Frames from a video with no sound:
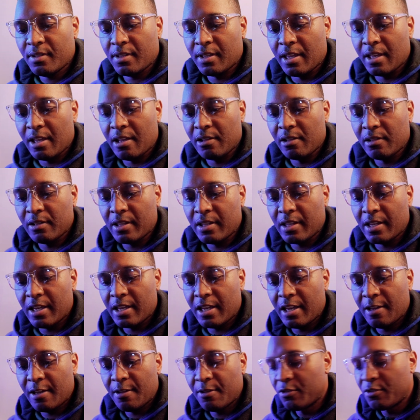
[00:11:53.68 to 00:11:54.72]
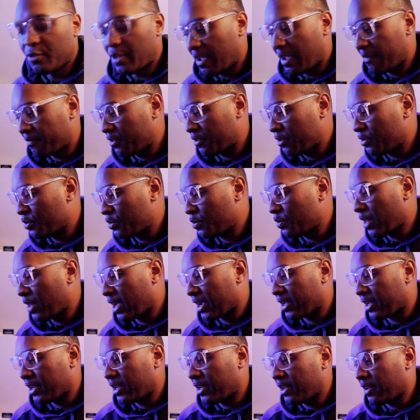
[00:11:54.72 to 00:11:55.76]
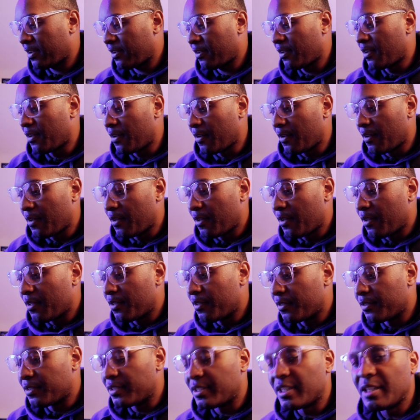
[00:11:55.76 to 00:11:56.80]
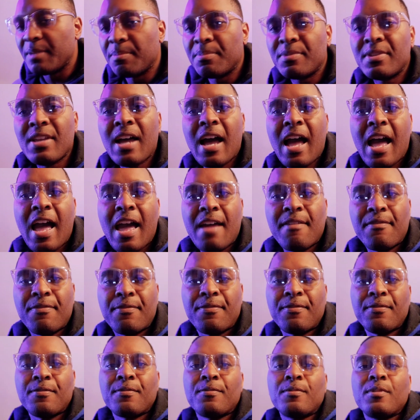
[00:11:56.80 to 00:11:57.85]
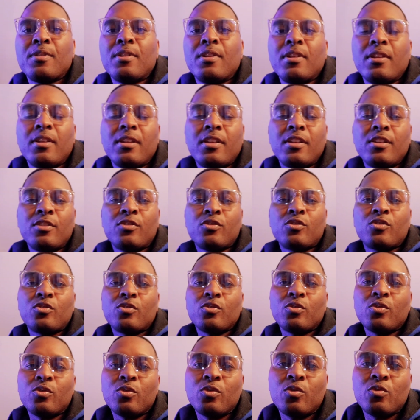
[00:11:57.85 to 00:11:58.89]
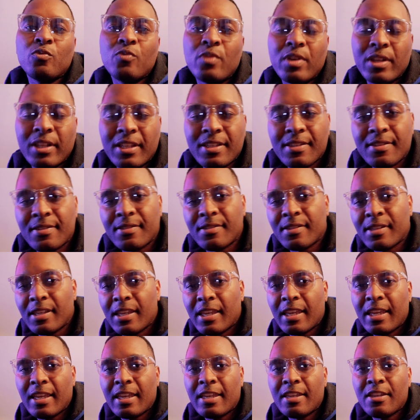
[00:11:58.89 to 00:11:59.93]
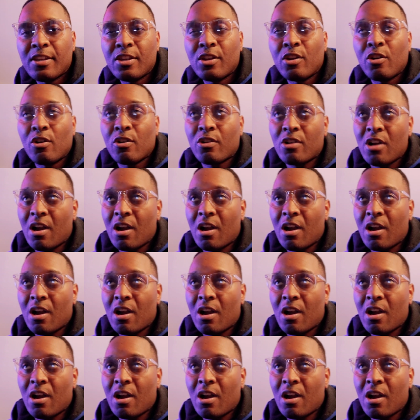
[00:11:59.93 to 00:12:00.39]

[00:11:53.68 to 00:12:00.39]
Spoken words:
I'll have to do like a deep dive to really see, you know,